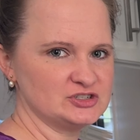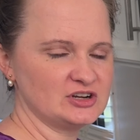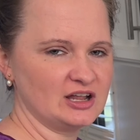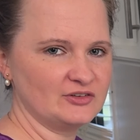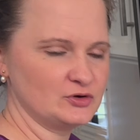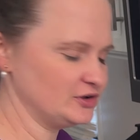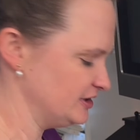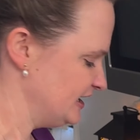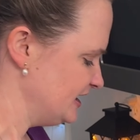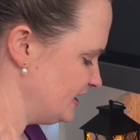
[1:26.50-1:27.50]
virgin olive
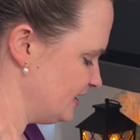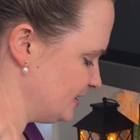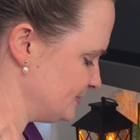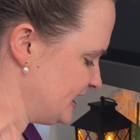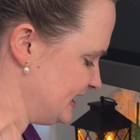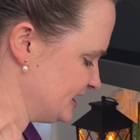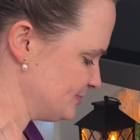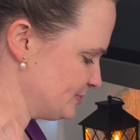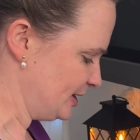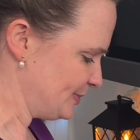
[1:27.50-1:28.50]
oil, heating
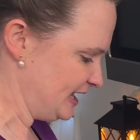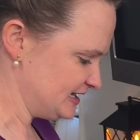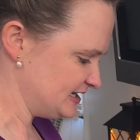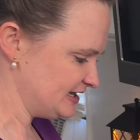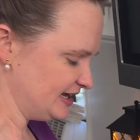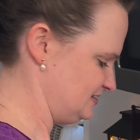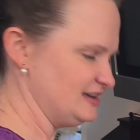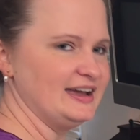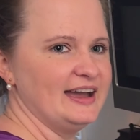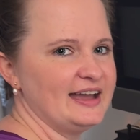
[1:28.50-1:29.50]
up in my pan.
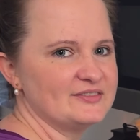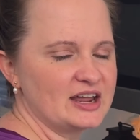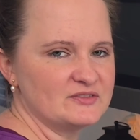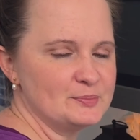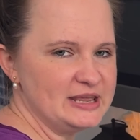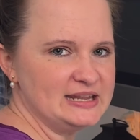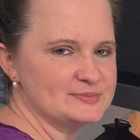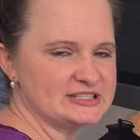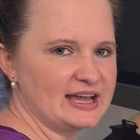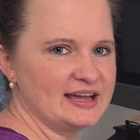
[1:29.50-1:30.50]
I have kind of a
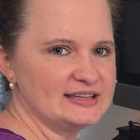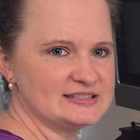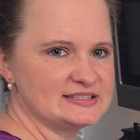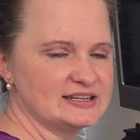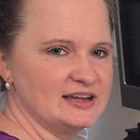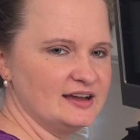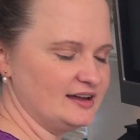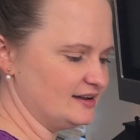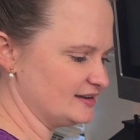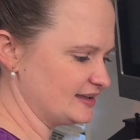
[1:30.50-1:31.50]
medium-sized
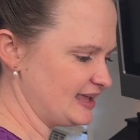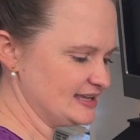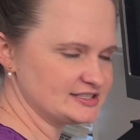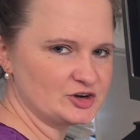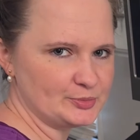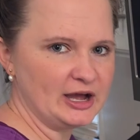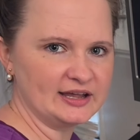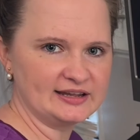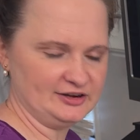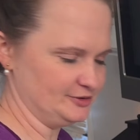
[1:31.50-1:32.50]
cast iron
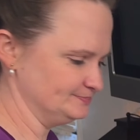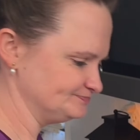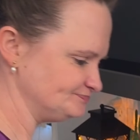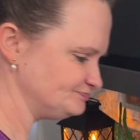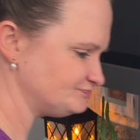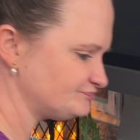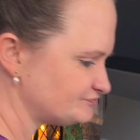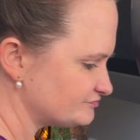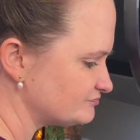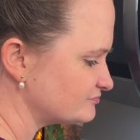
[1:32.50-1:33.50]
pot here.
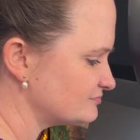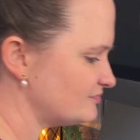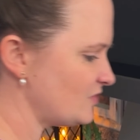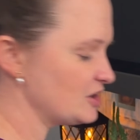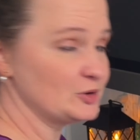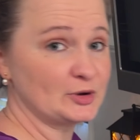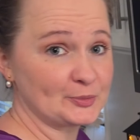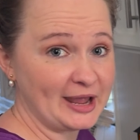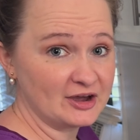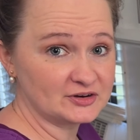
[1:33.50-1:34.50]
I'm going to put
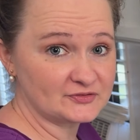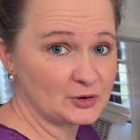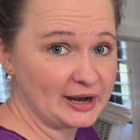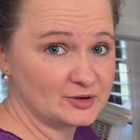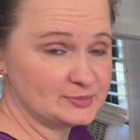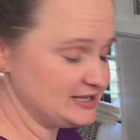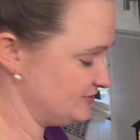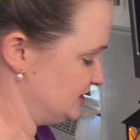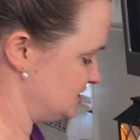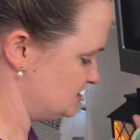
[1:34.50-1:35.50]
a pound of ground
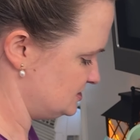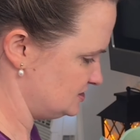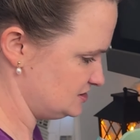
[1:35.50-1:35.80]
beef in.